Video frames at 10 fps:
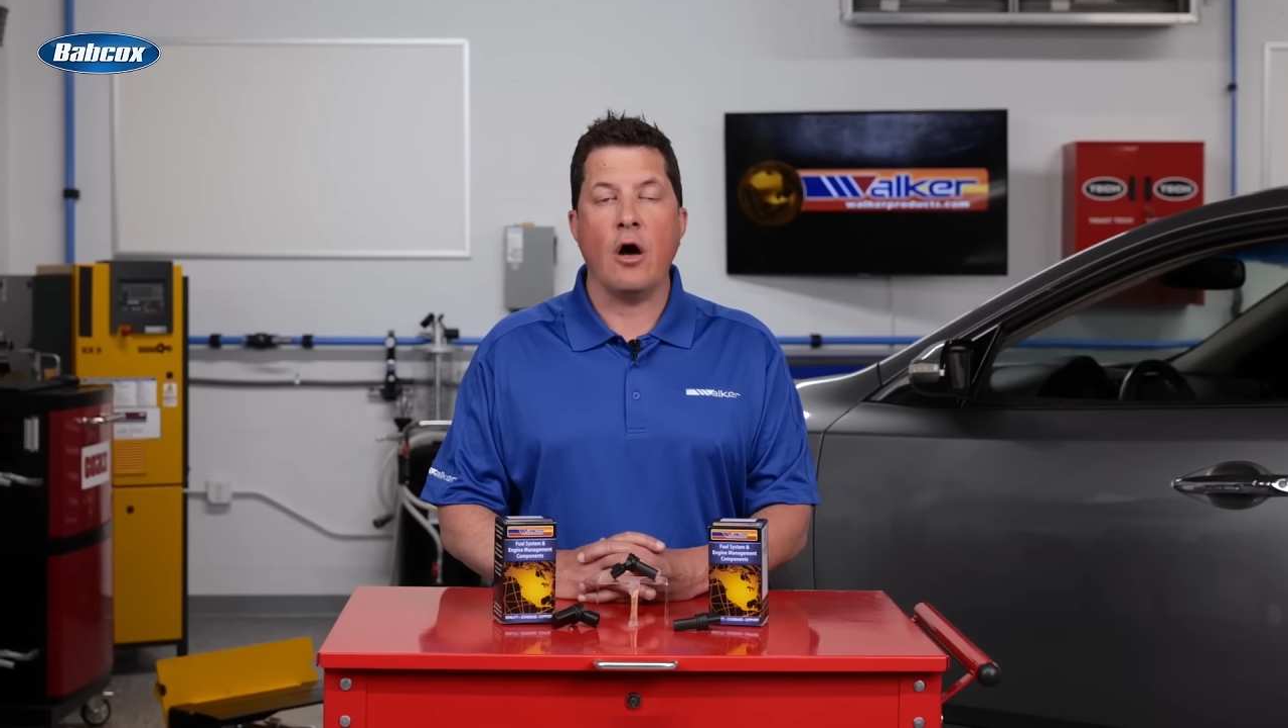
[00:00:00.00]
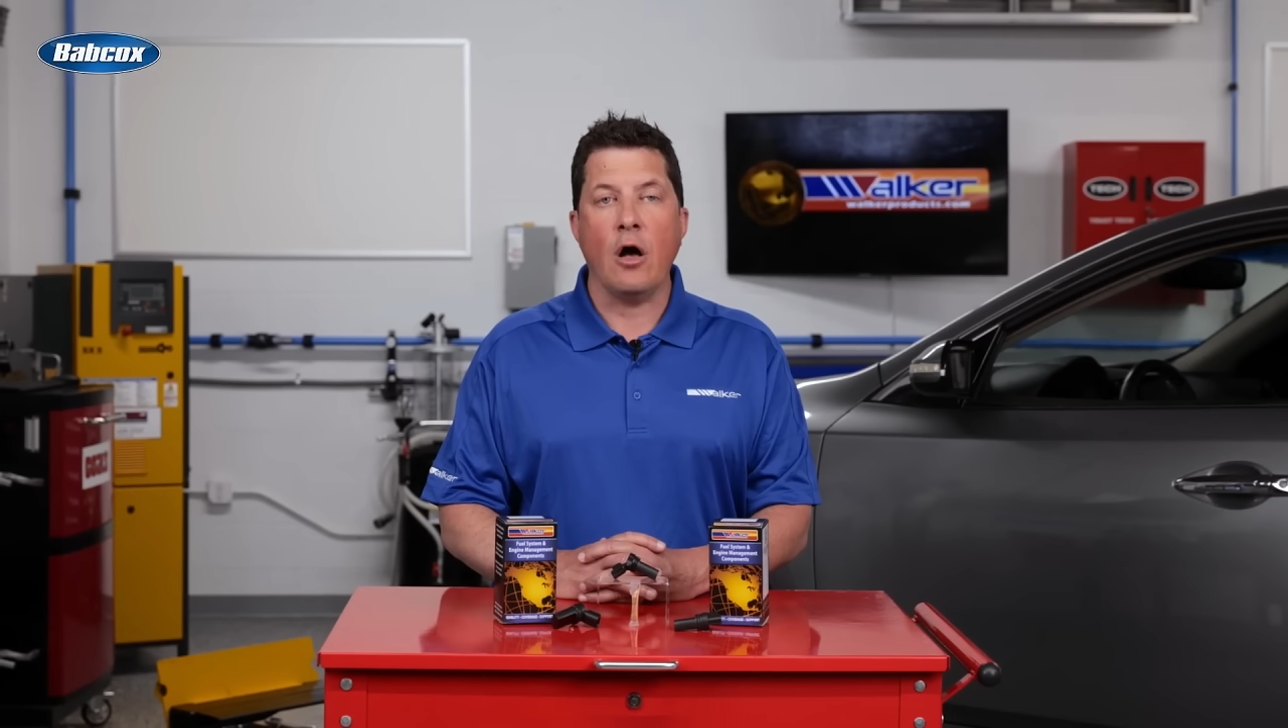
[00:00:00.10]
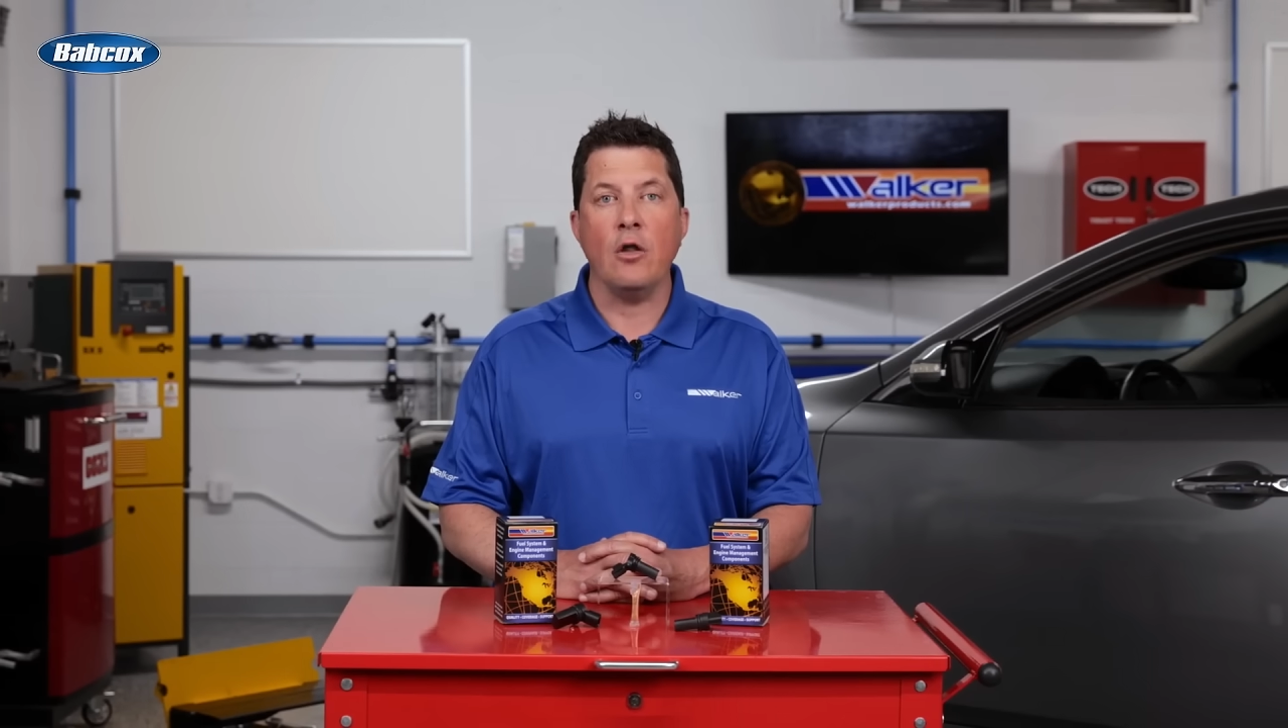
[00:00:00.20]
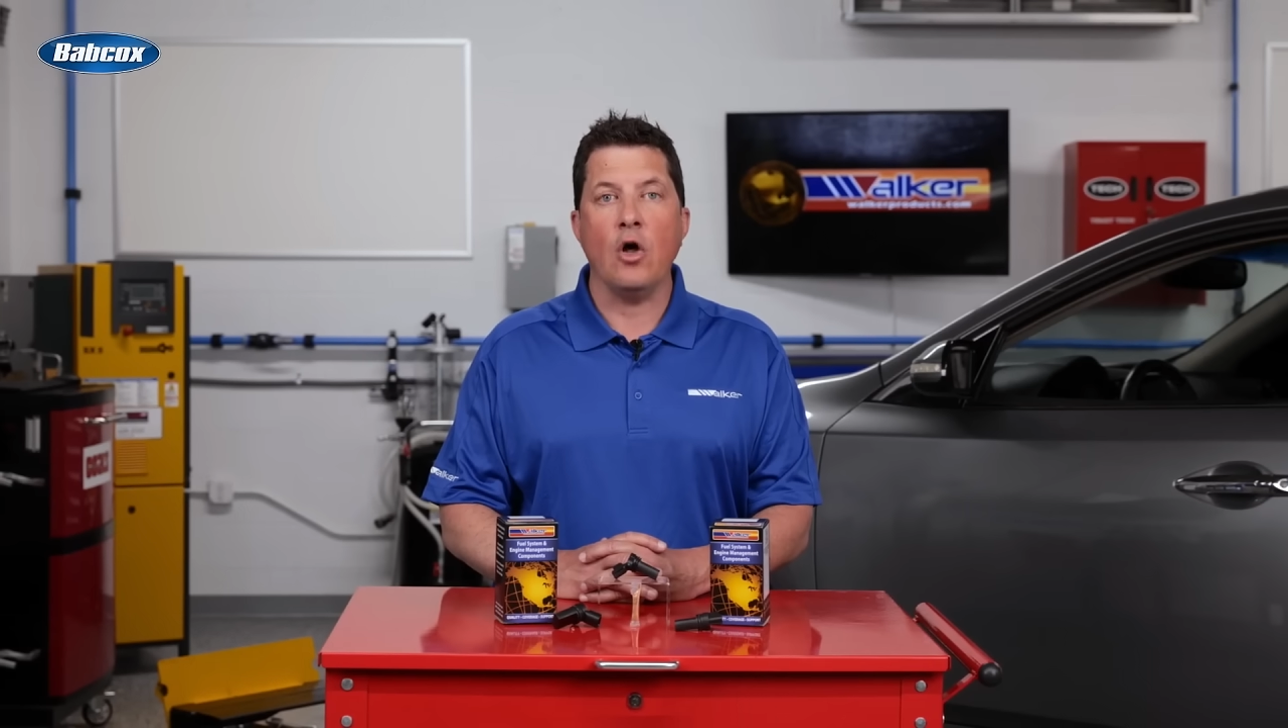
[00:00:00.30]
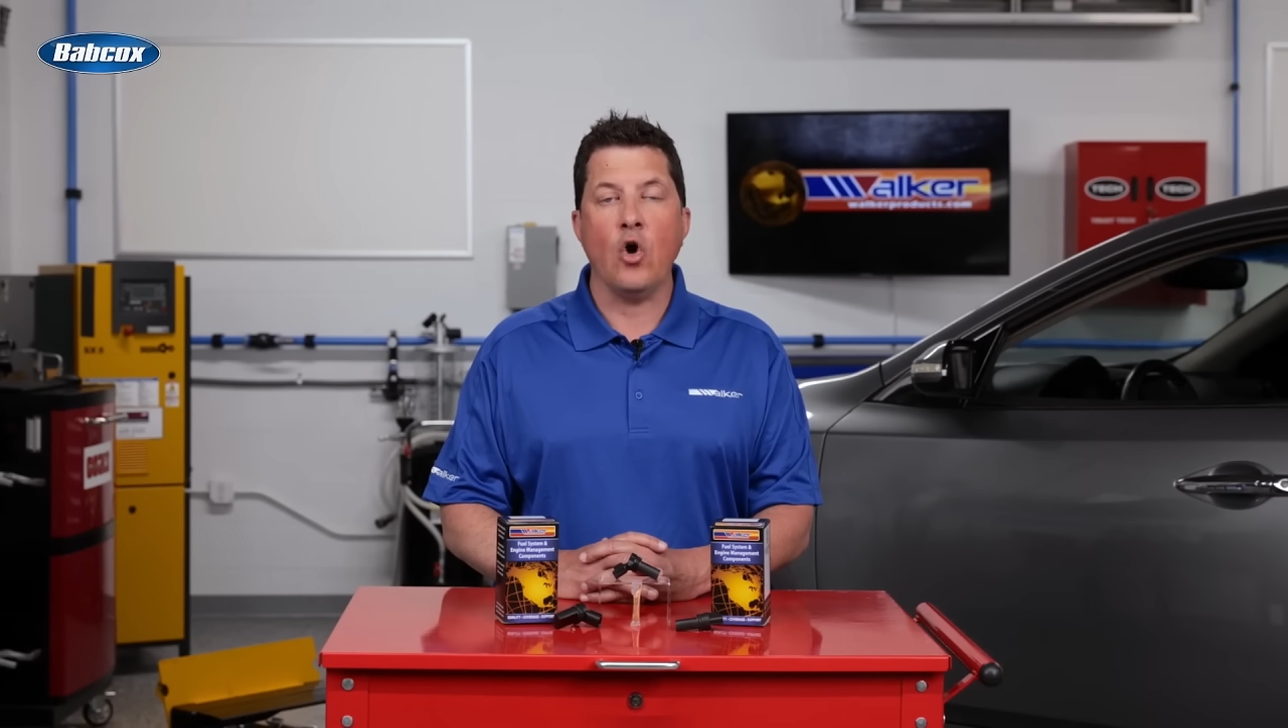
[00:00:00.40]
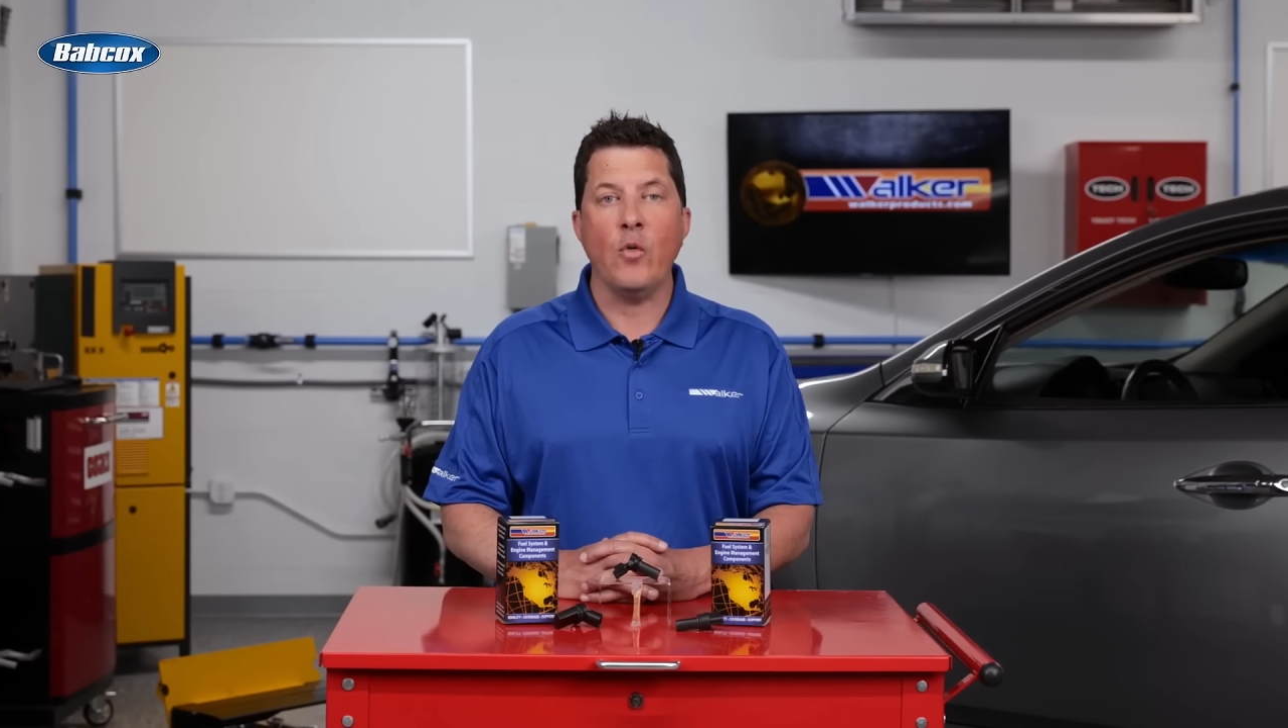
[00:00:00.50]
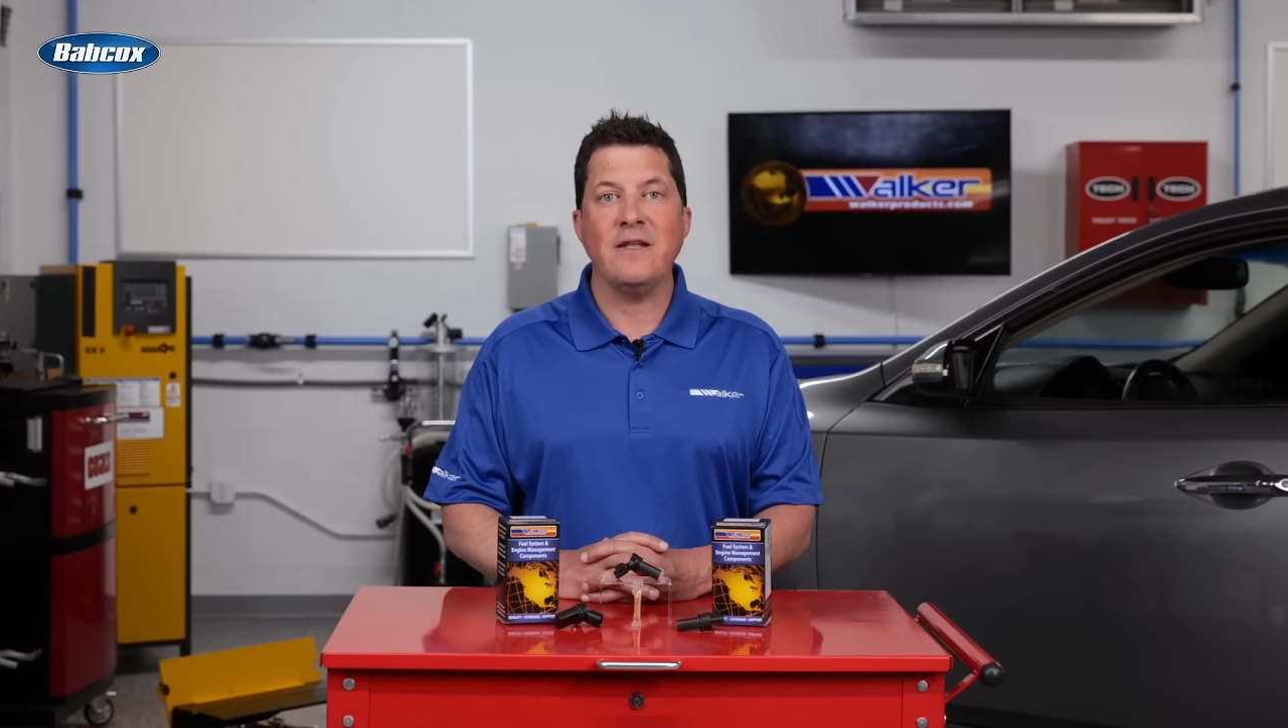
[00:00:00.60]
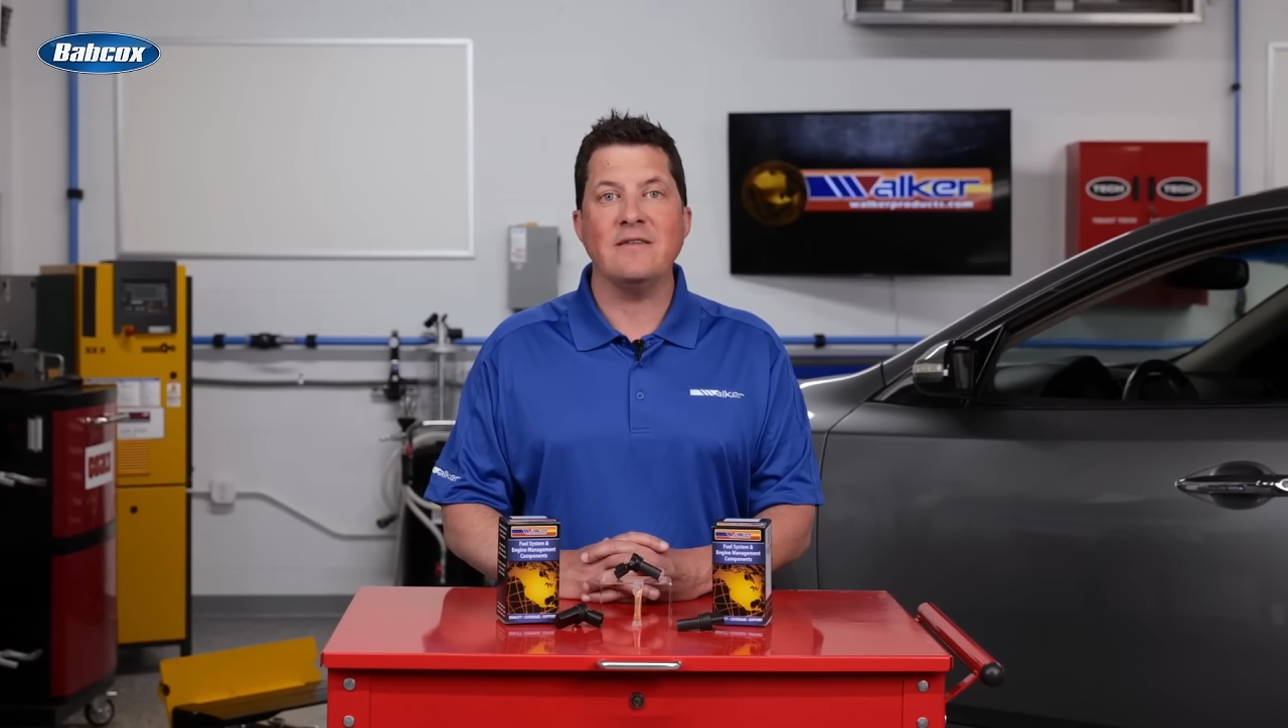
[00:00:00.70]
all OE